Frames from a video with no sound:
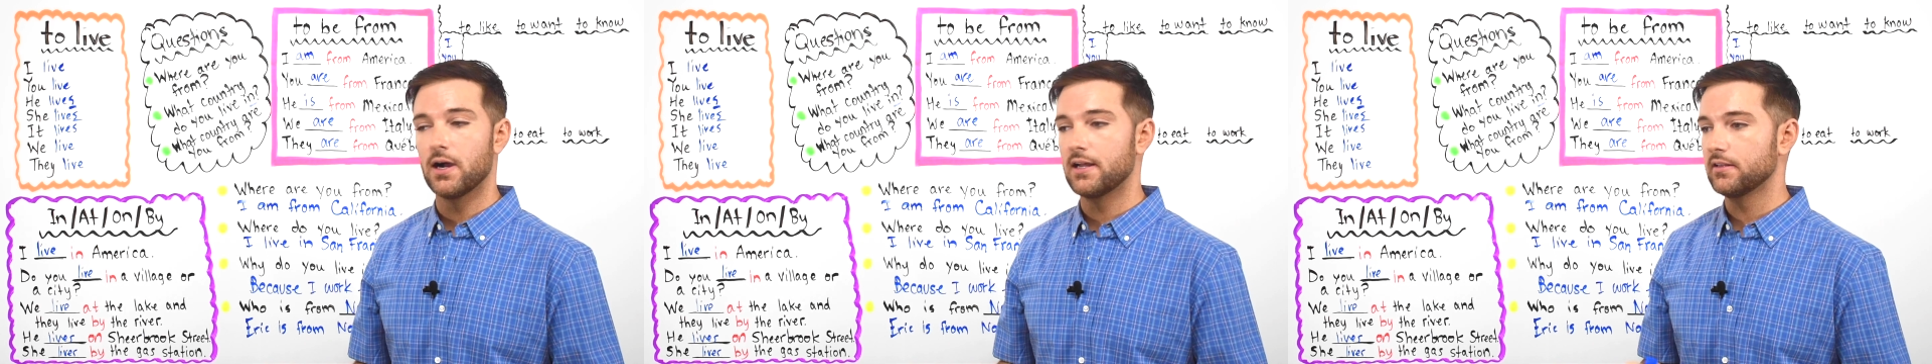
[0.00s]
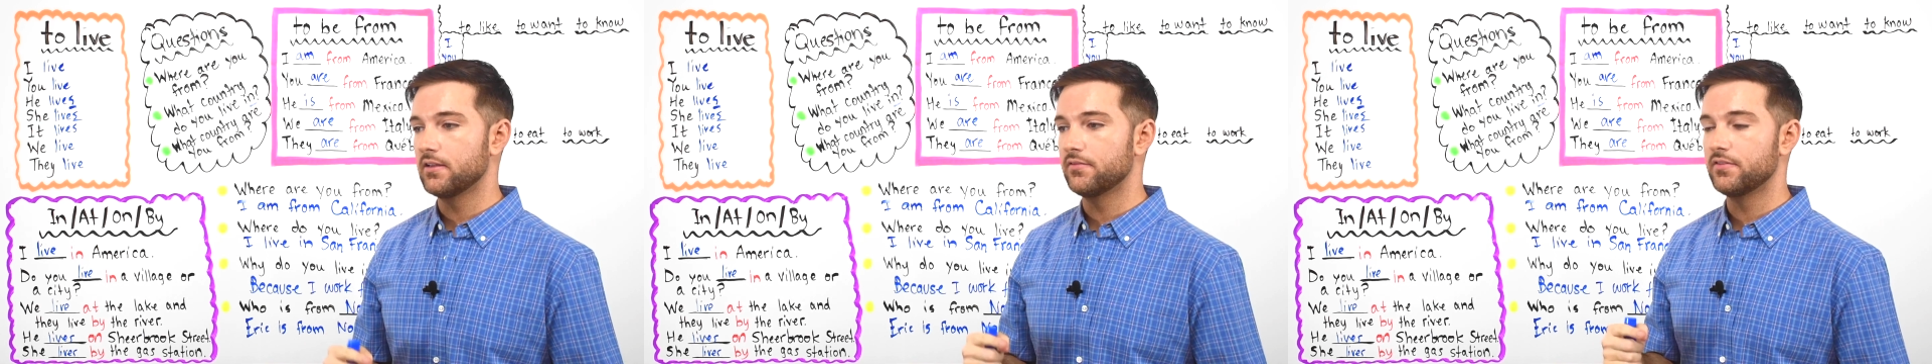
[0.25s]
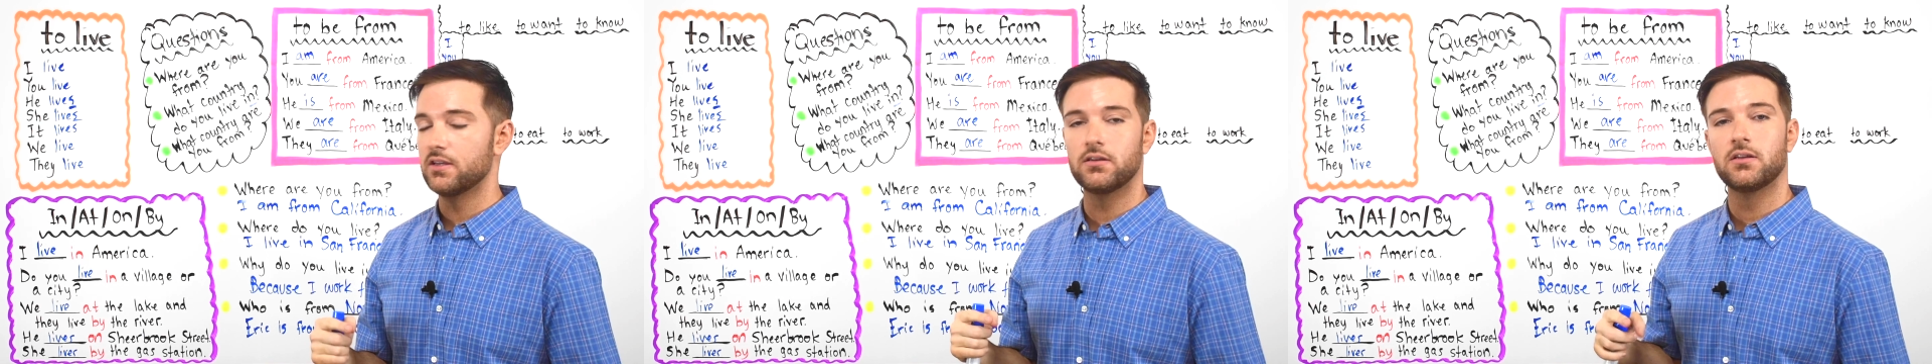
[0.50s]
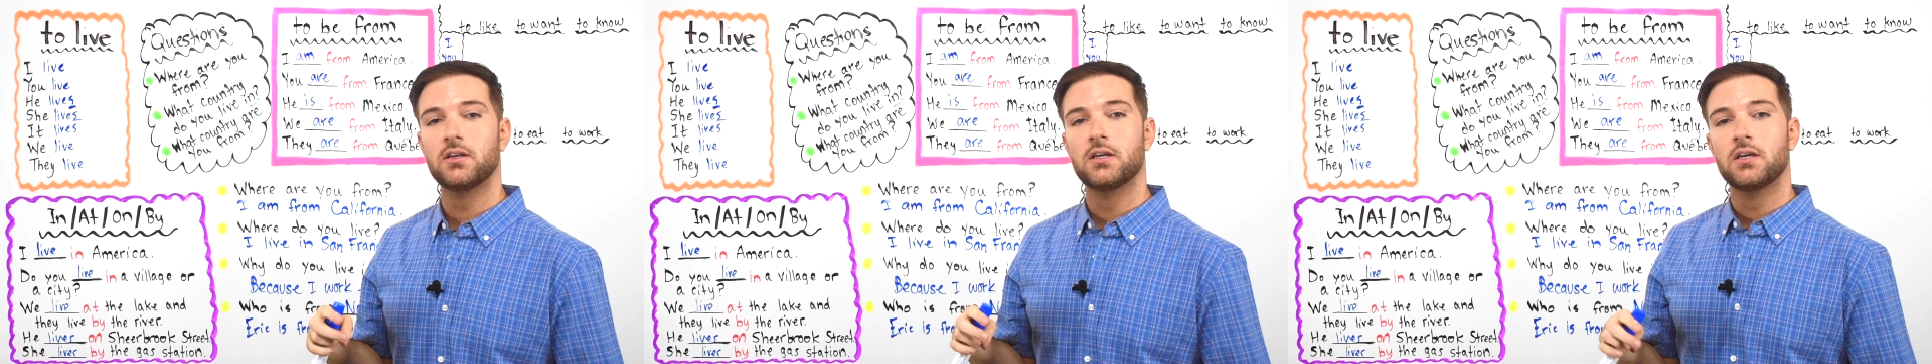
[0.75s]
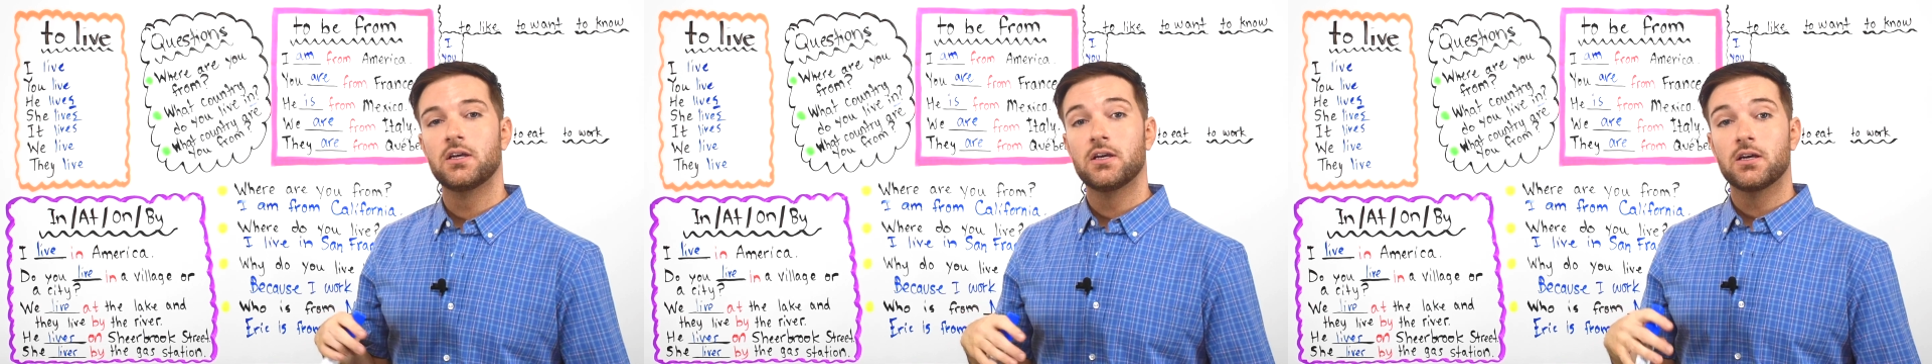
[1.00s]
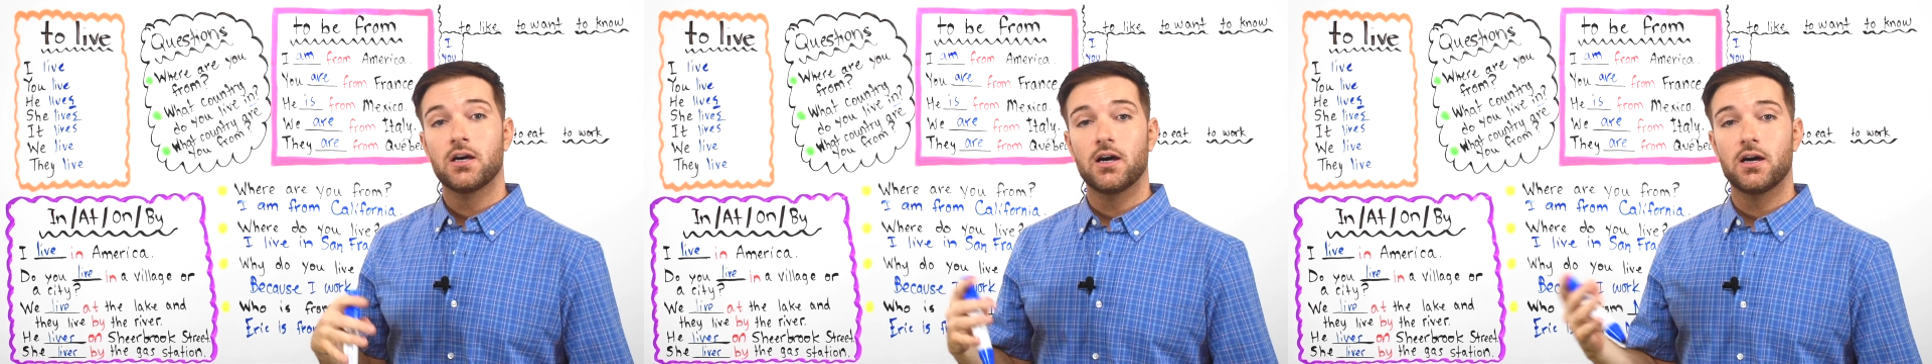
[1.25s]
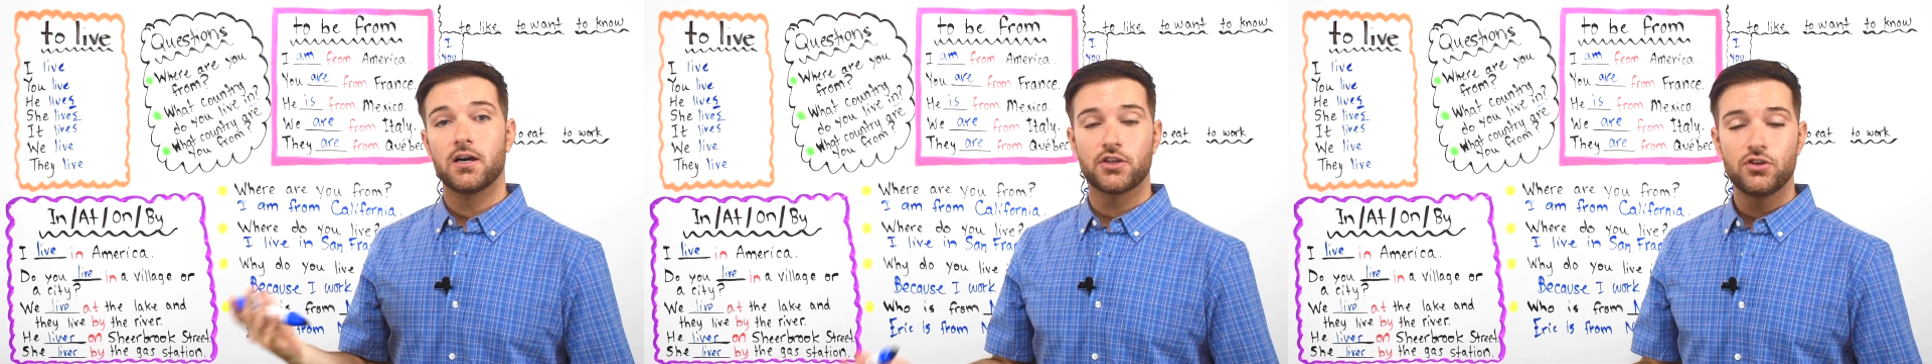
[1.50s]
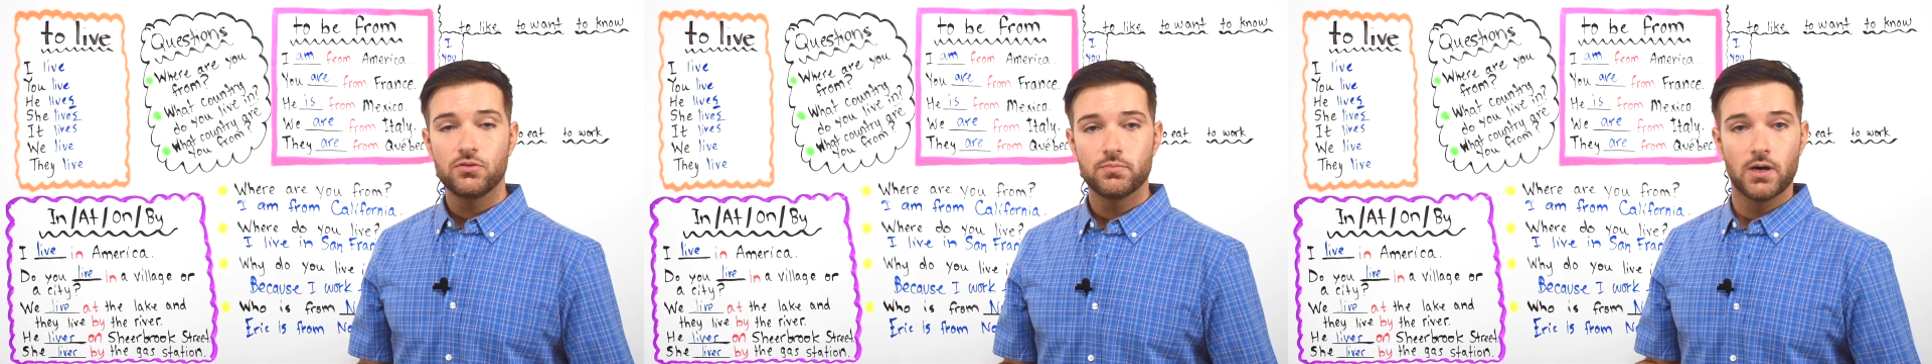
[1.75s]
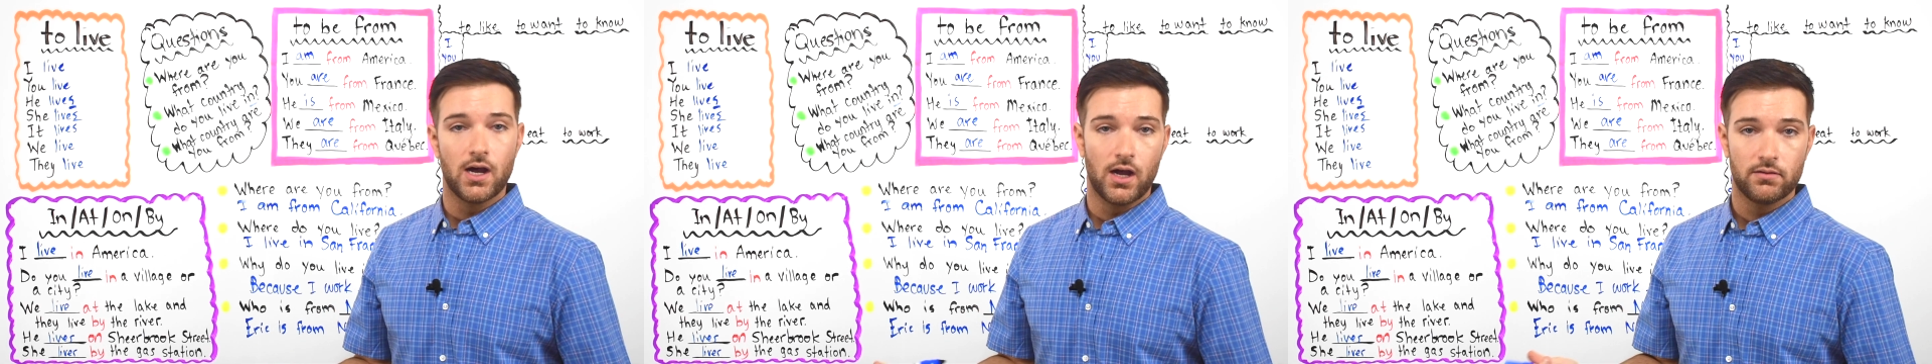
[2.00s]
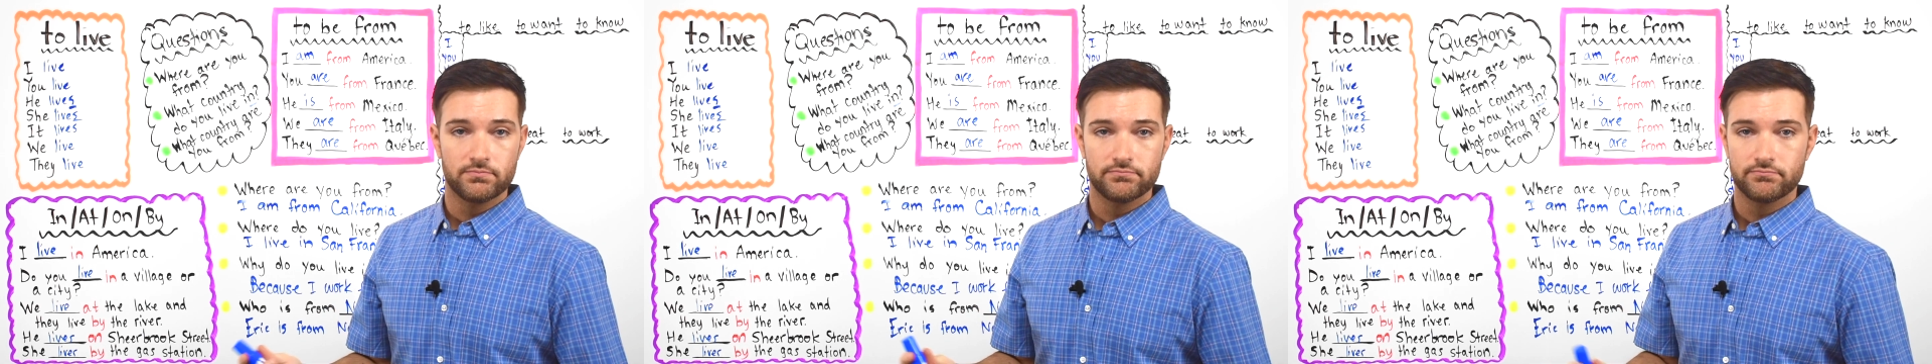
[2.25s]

I live in Cuba.